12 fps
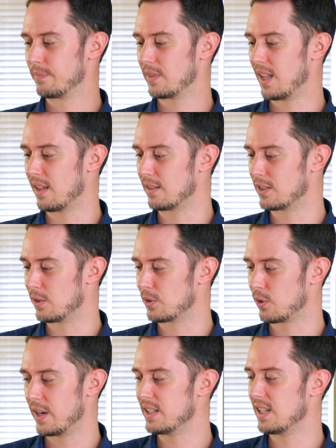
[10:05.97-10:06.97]
And so it's
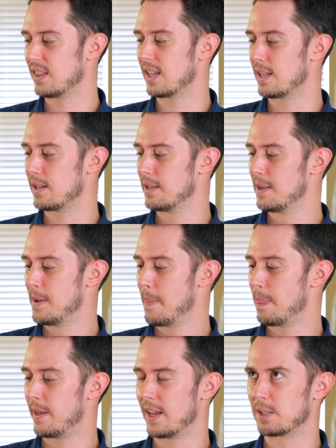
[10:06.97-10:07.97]
crazy to think
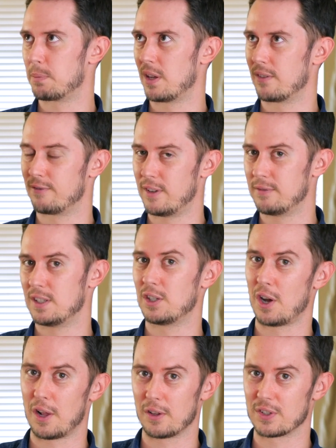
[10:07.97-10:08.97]
that I spent
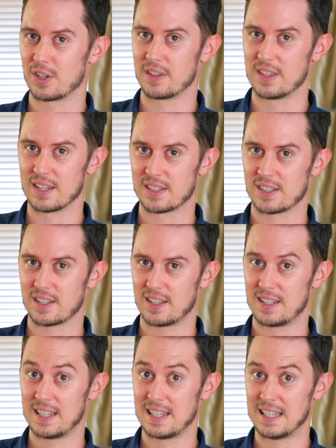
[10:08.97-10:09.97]
$50 on this
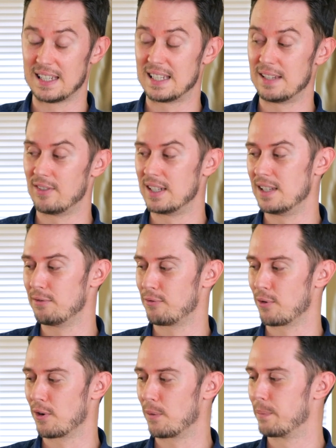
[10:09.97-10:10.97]
in DVD
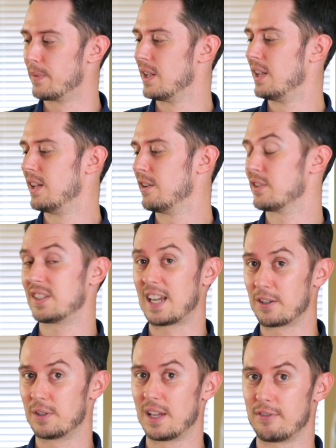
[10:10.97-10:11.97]
form,
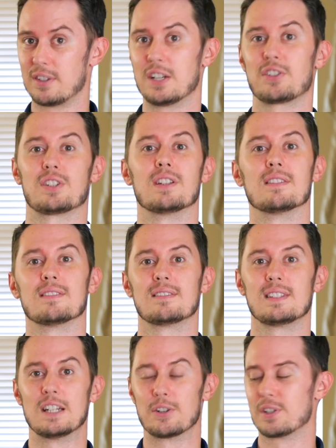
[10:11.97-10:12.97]
standard definition,
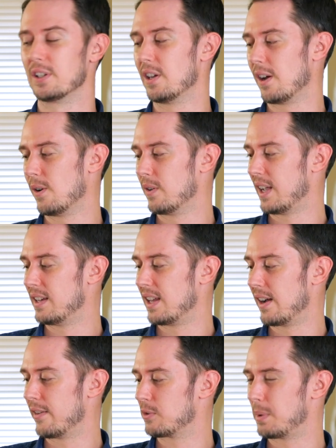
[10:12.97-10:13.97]
years ago, and
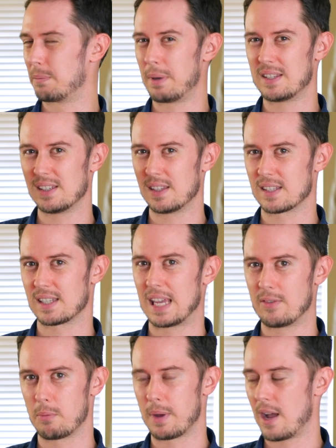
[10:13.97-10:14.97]
now I've spent basically the
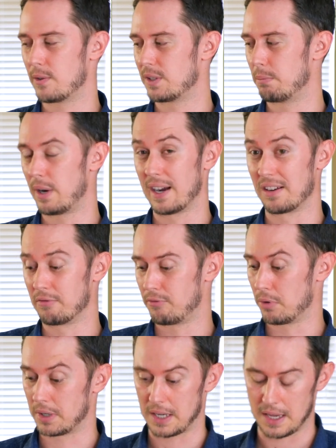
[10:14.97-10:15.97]
same amount to buy it in
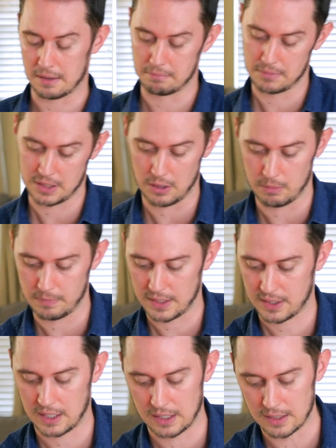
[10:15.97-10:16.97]
4K. So
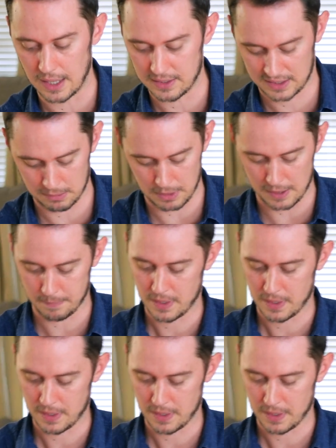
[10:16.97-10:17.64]
that's kind of nuts to me.